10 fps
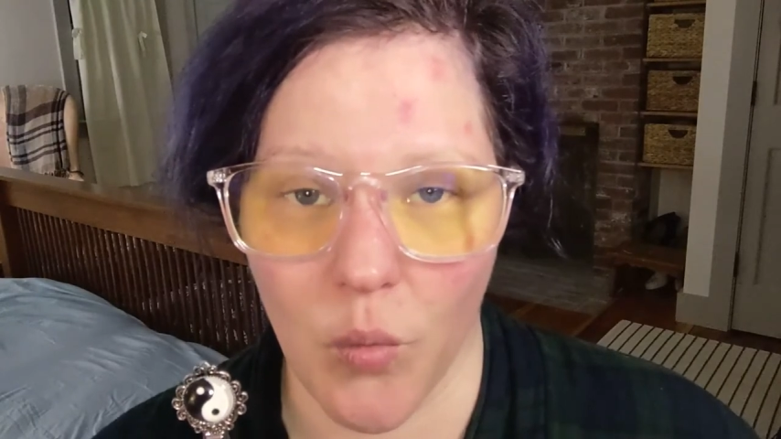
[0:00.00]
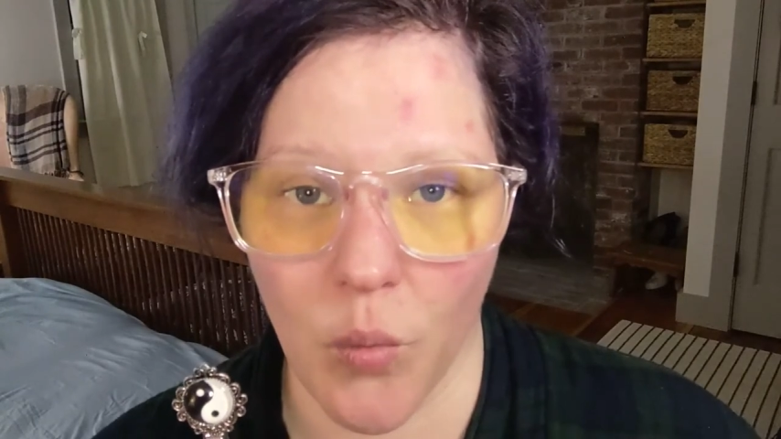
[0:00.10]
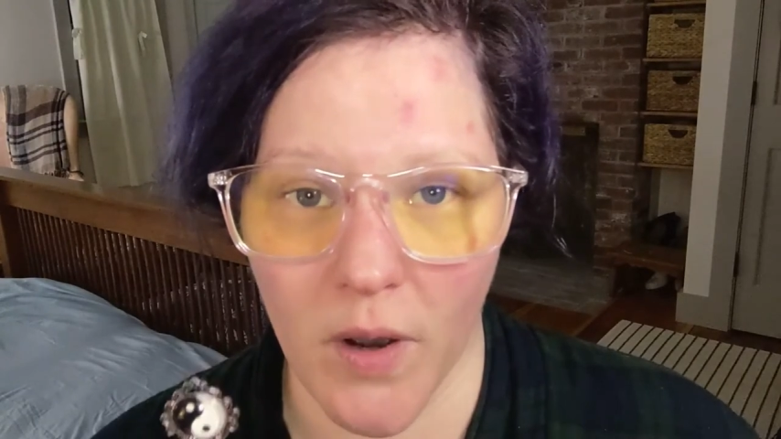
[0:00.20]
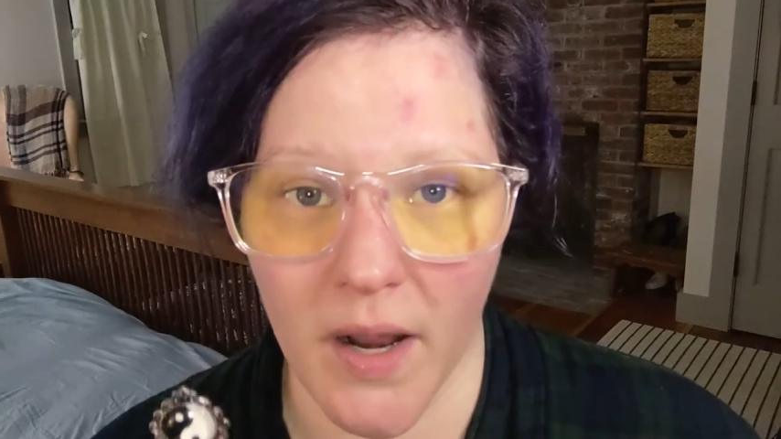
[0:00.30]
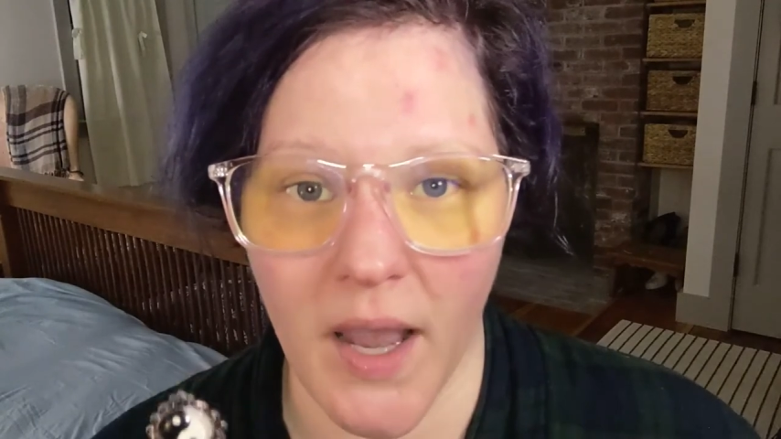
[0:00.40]

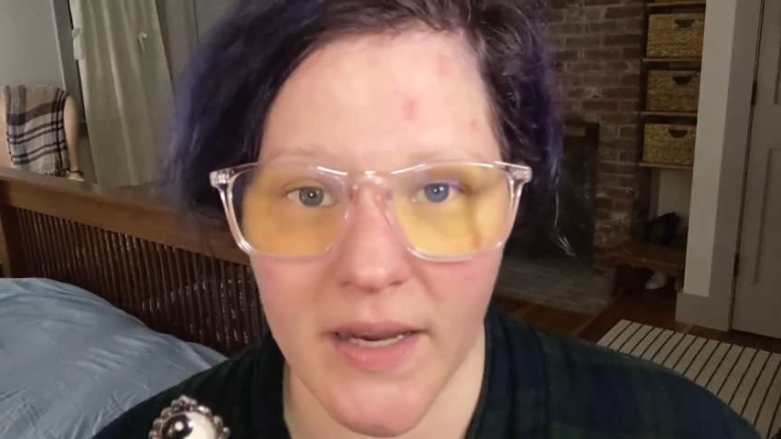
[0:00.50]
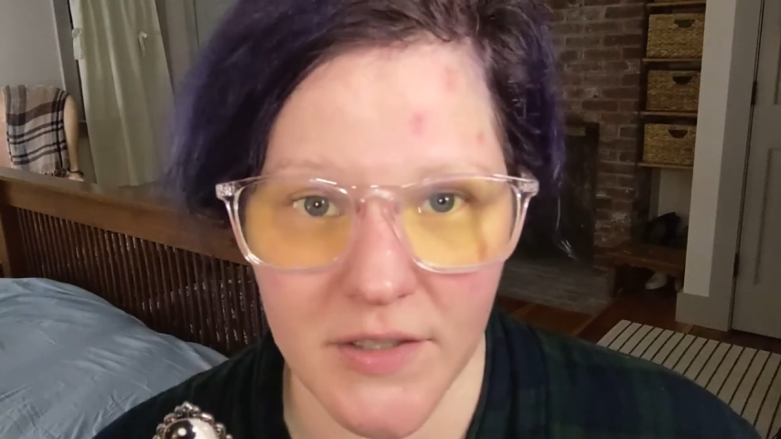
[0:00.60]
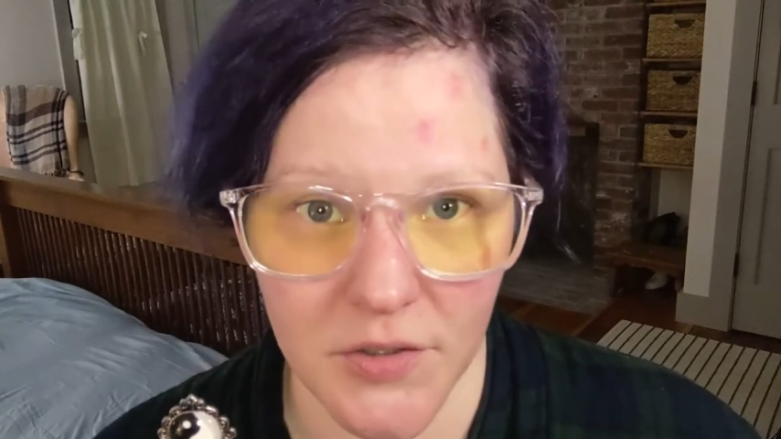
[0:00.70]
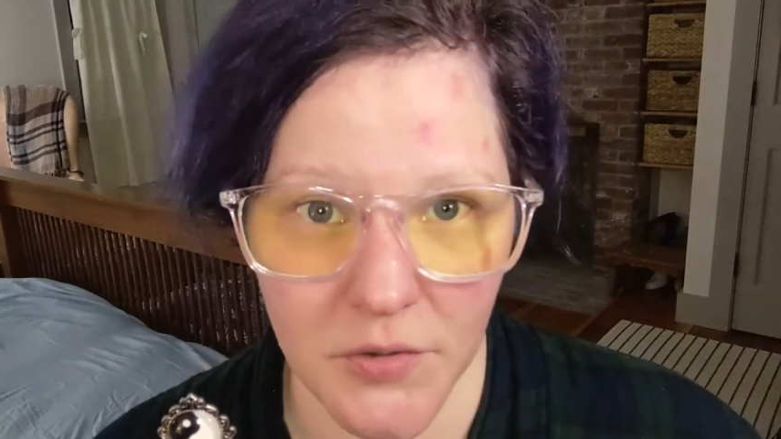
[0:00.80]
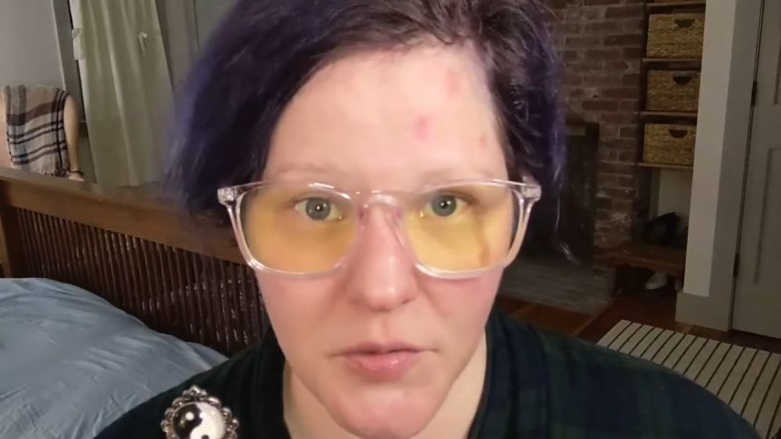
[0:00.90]
what I
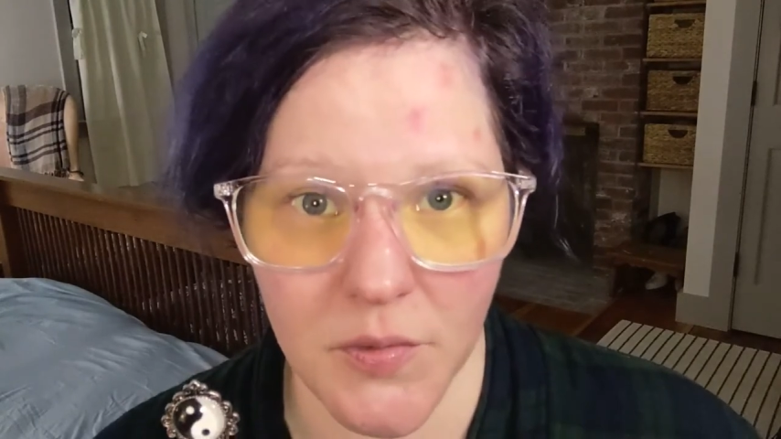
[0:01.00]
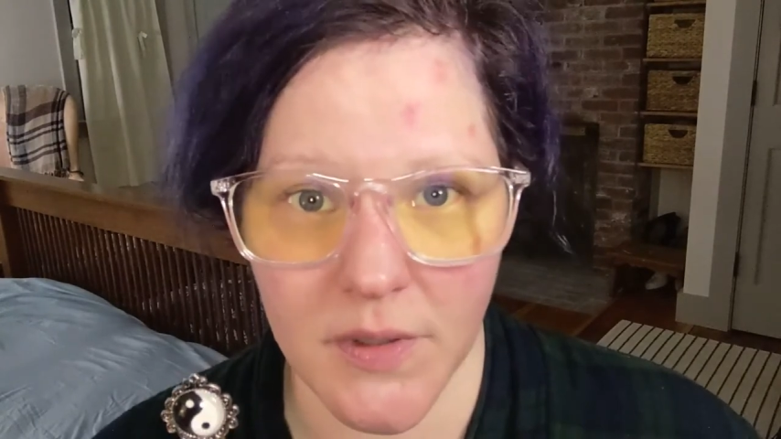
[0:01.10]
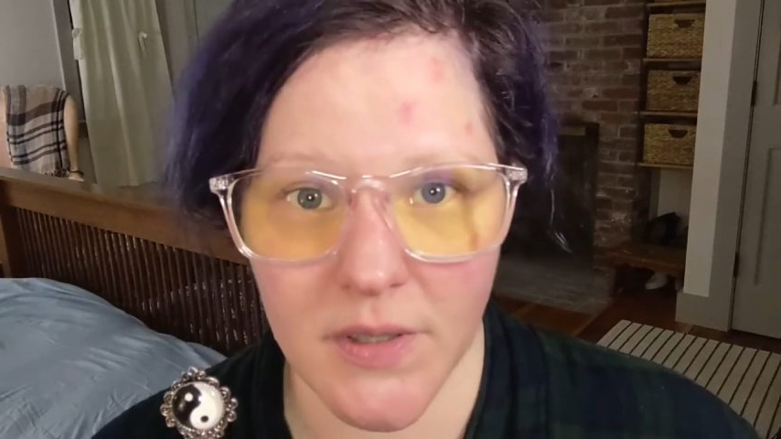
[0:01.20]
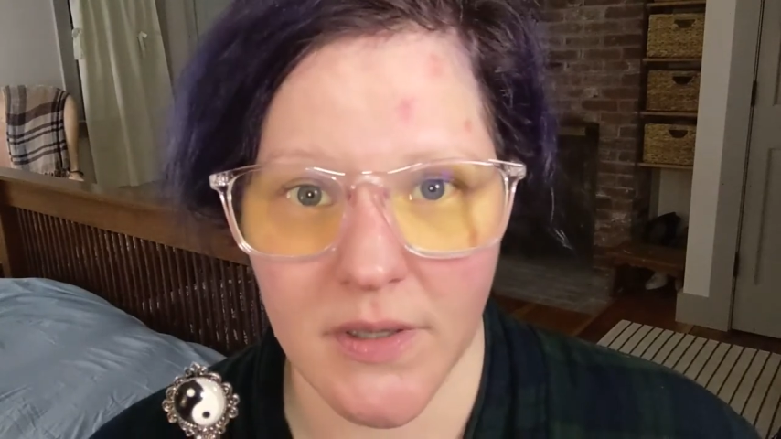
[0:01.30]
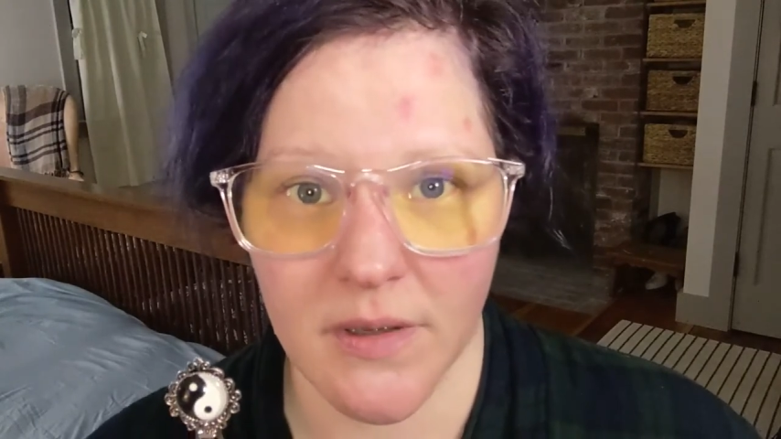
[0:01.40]

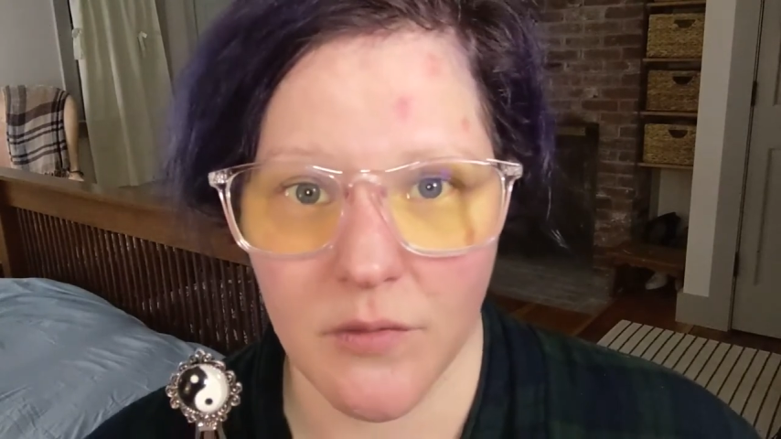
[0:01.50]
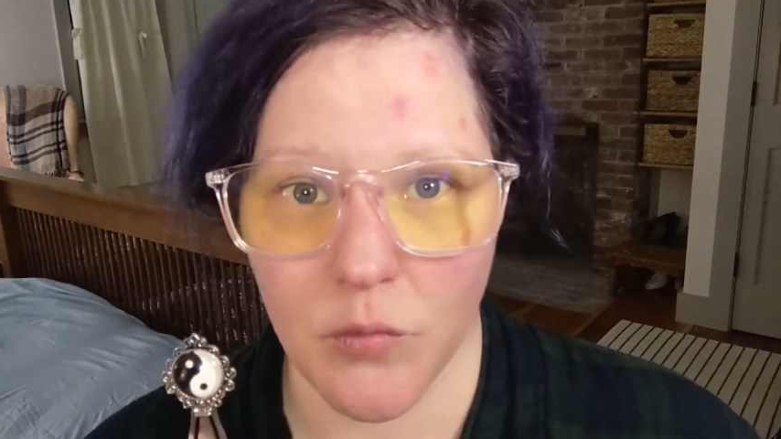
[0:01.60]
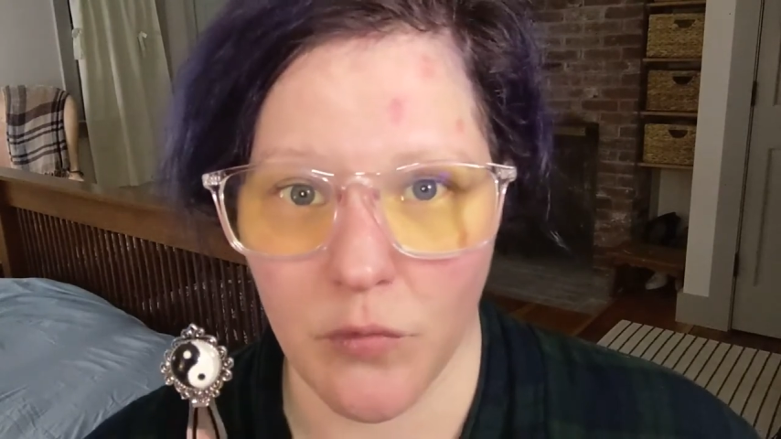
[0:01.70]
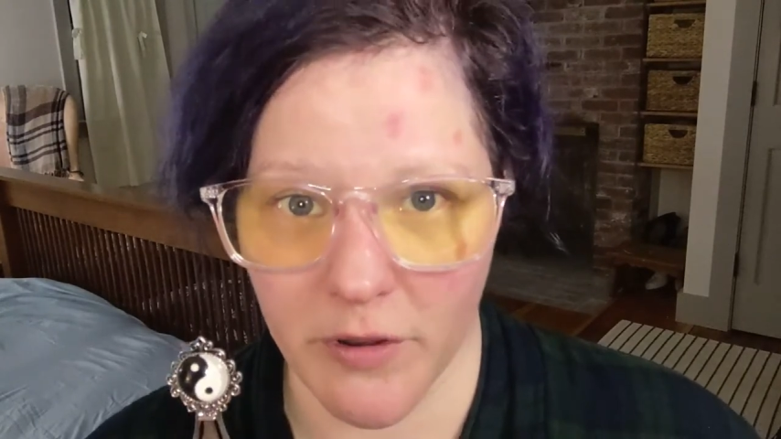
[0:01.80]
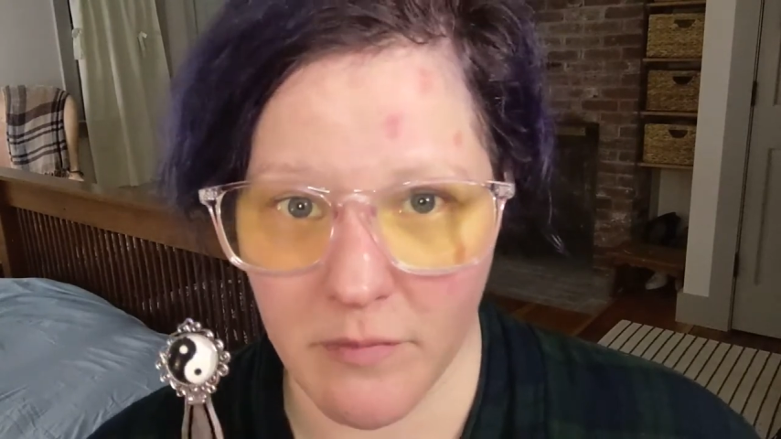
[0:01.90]
do
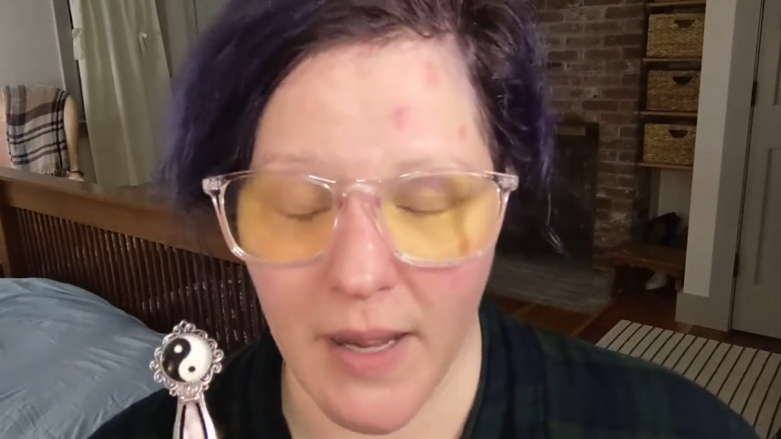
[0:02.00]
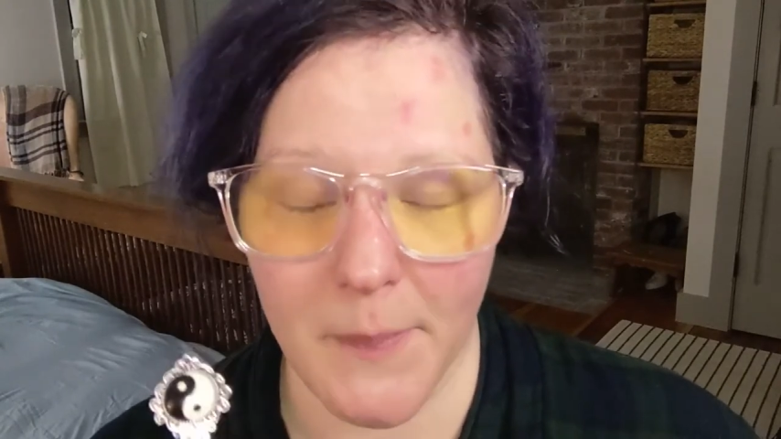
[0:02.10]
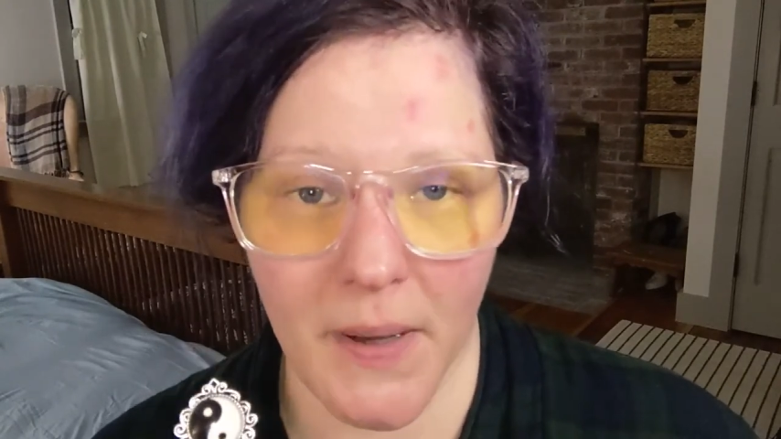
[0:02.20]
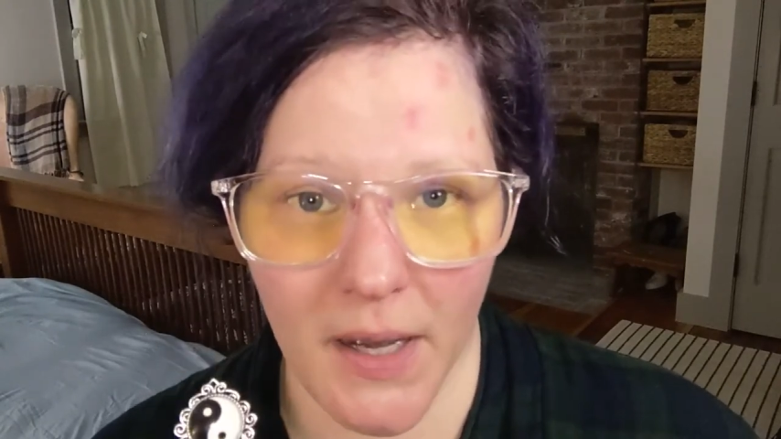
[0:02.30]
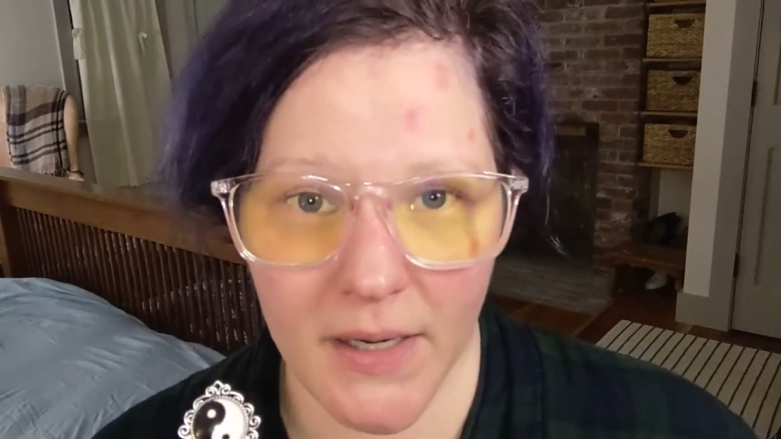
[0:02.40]
with
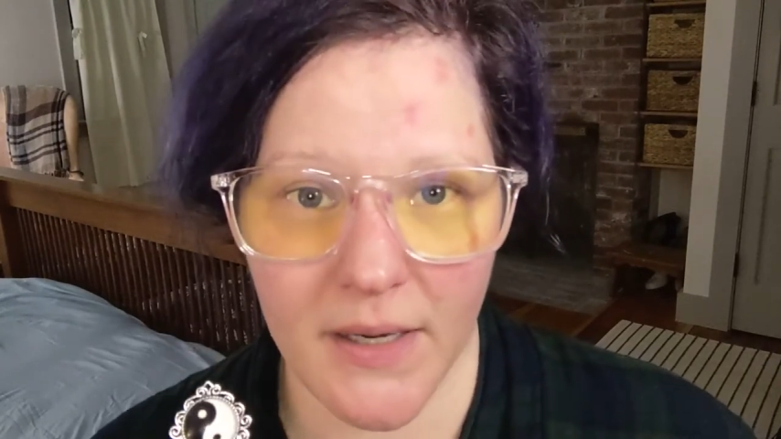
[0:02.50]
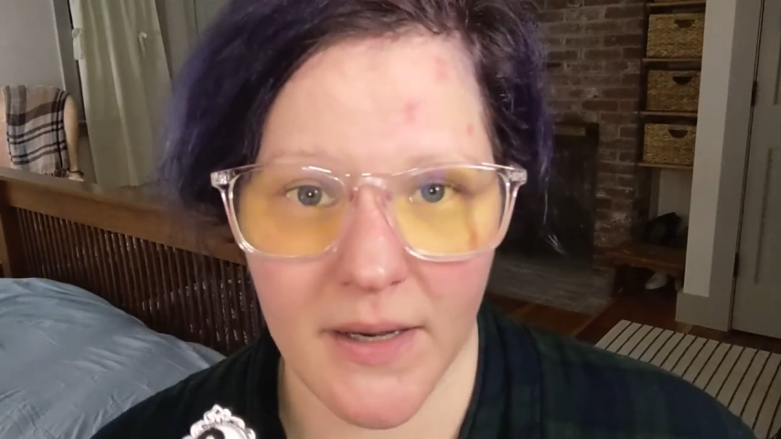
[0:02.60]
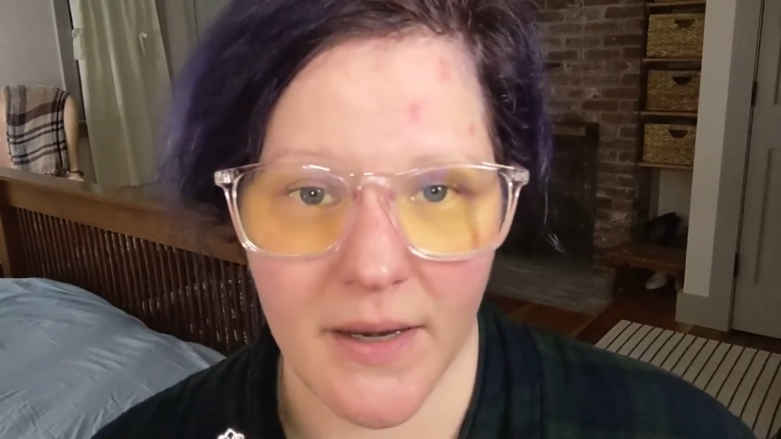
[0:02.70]
my body